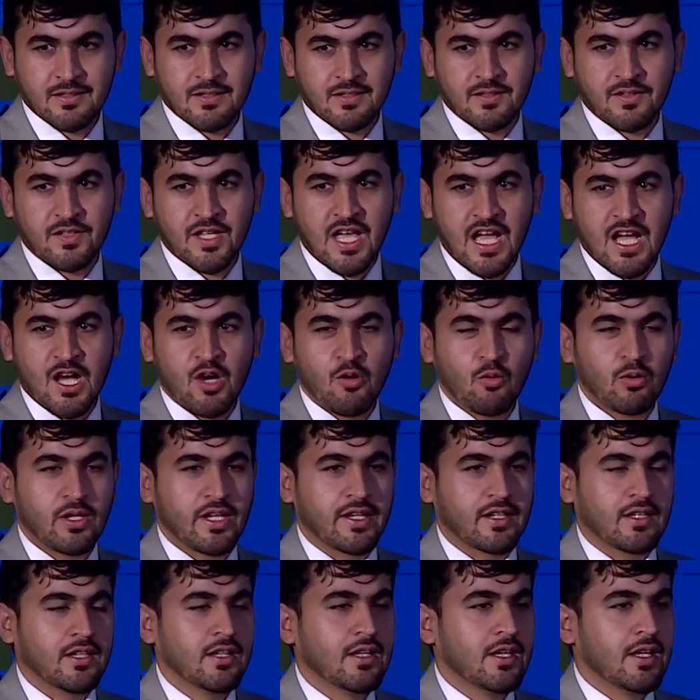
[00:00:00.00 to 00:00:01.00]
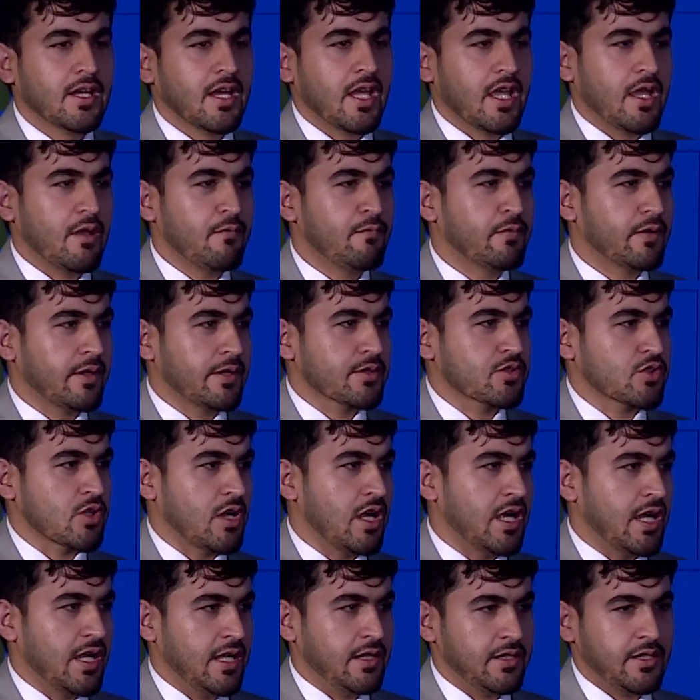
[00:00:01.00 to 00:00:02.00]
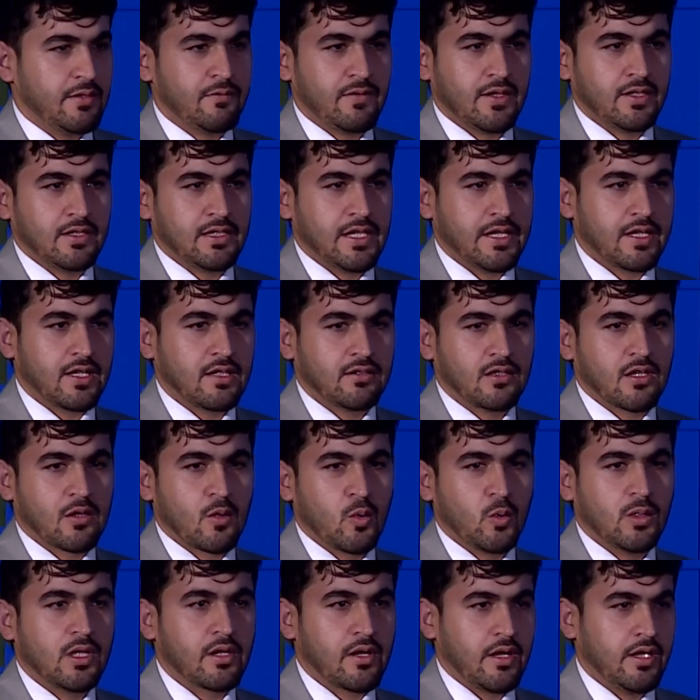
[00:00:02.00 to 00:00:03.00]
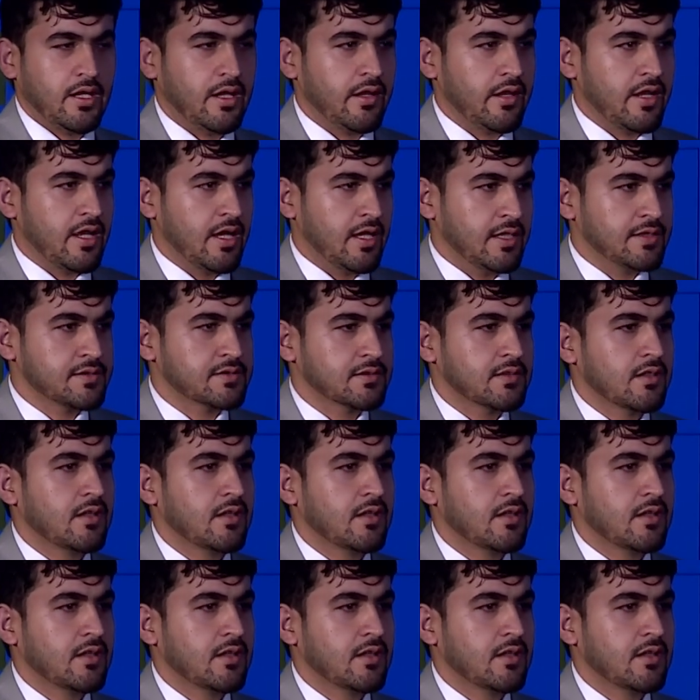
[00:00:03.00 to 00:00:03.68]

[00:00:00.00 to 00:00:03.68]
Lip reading: Now, like every child, even like in the rural areas,